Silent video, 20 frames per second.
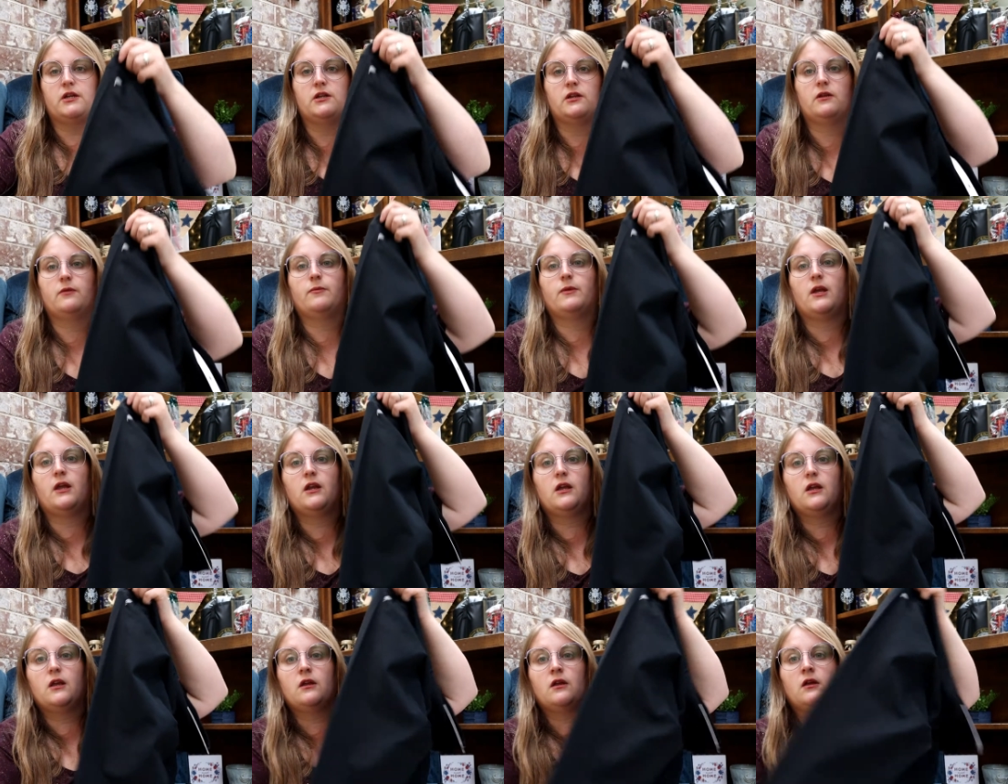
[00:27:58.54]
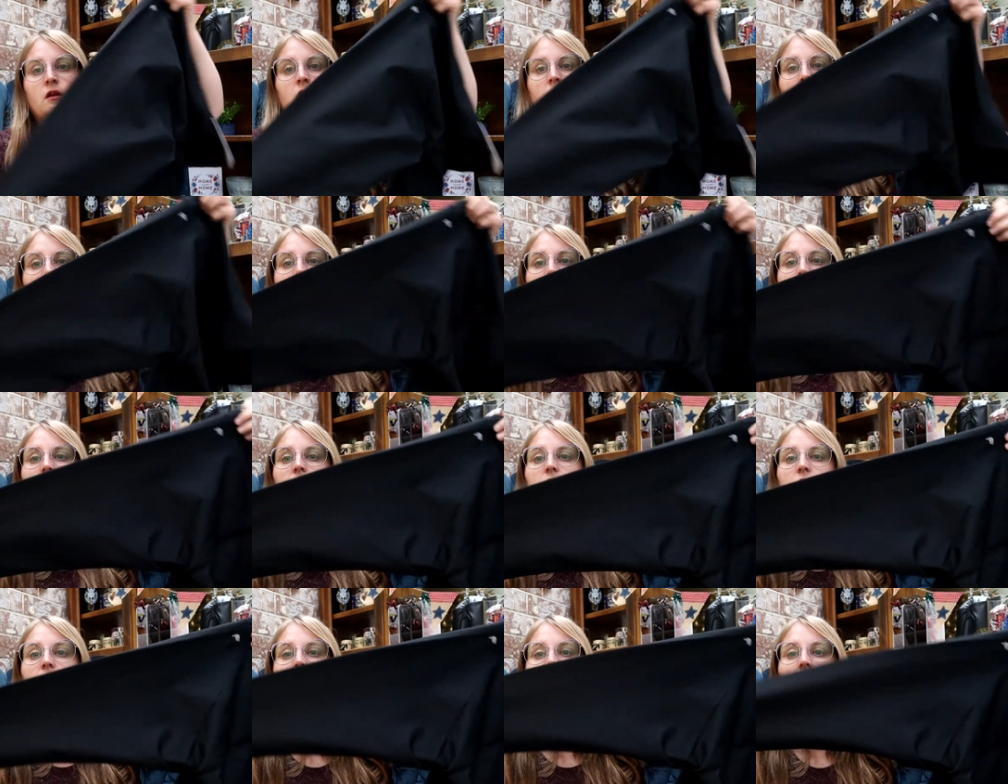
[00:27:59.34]
ended up getting
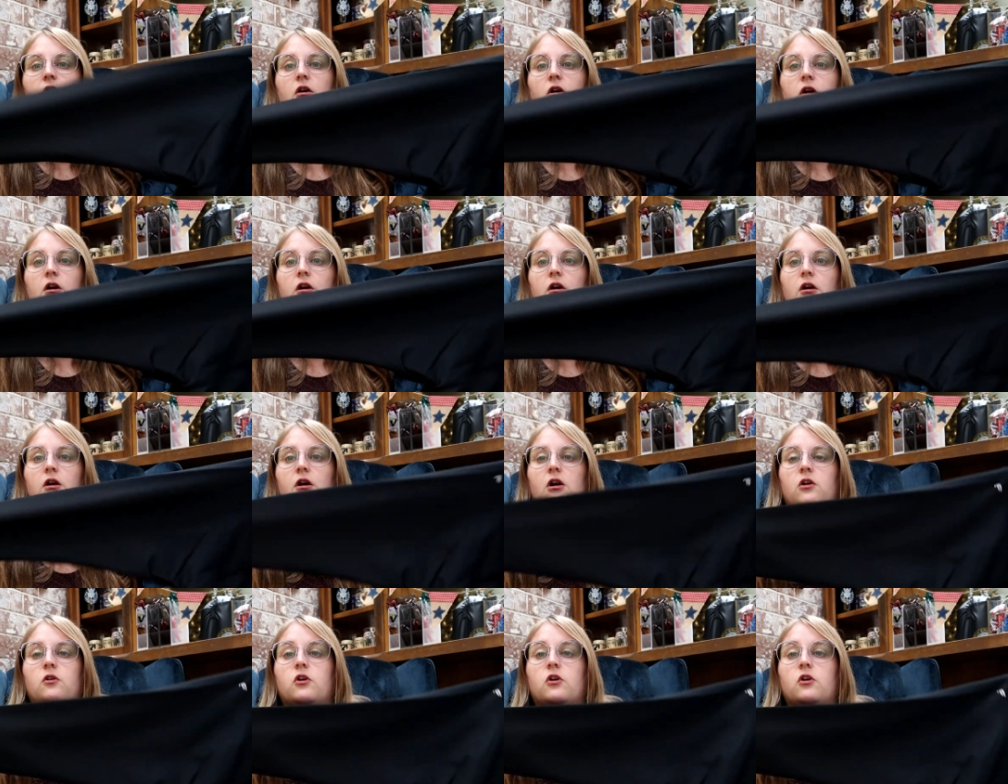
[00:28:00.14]
and they are